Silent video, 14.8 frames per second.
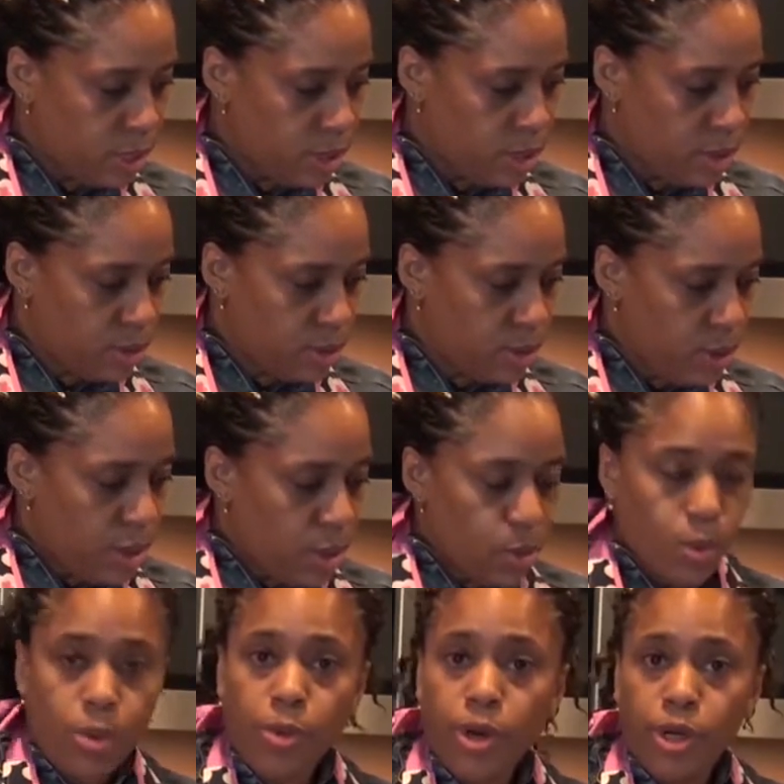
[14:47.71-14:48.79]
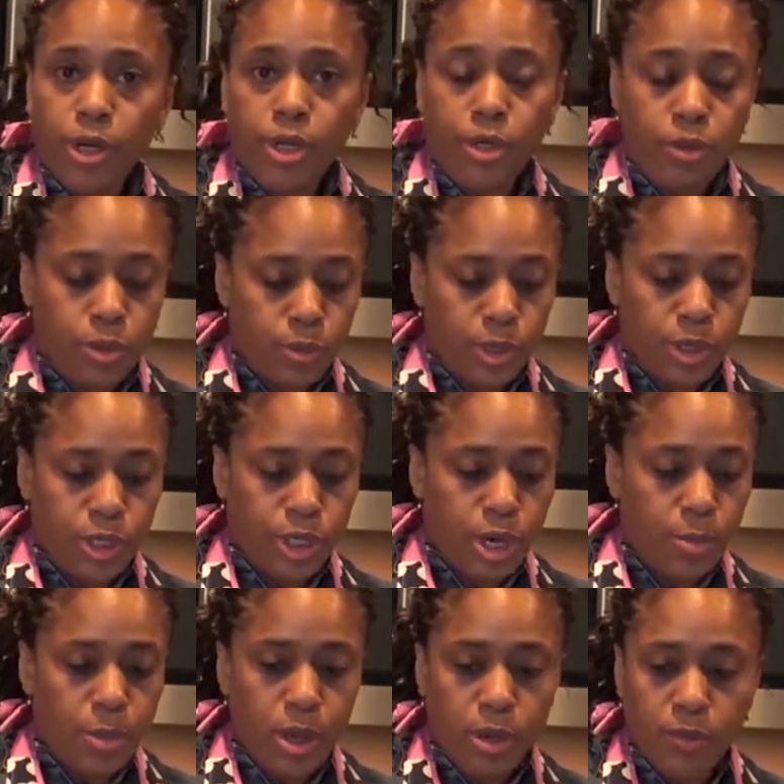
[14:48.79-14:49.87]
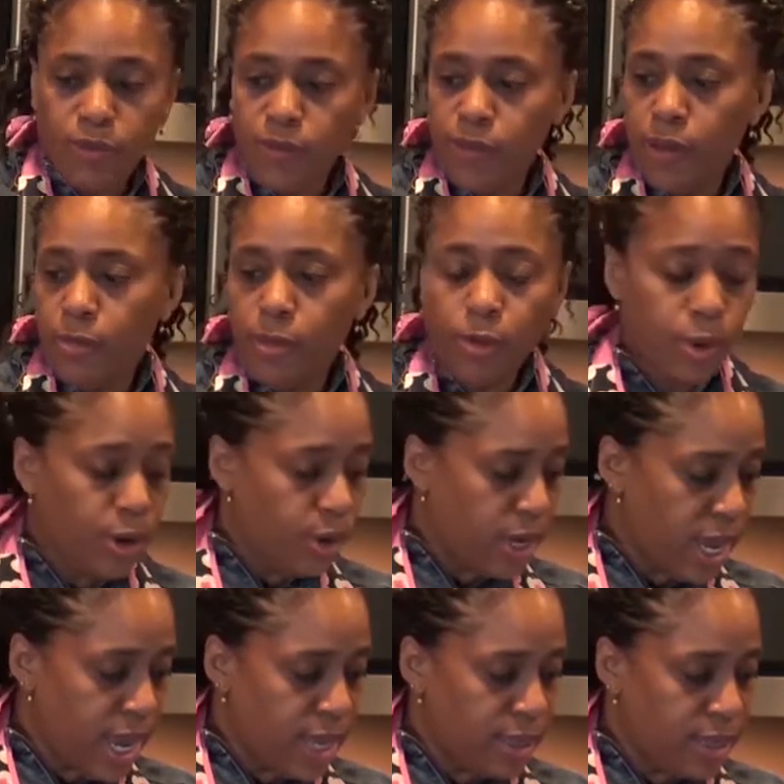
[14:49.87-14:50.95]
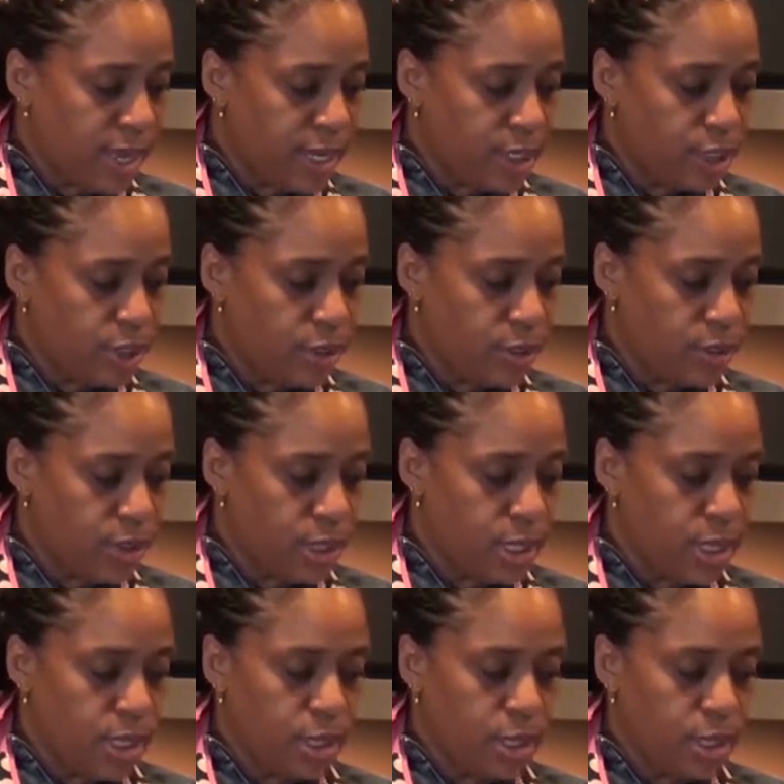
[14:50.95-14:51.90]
So what we're going to do is we're going to chop all of this up and we're going to add that to the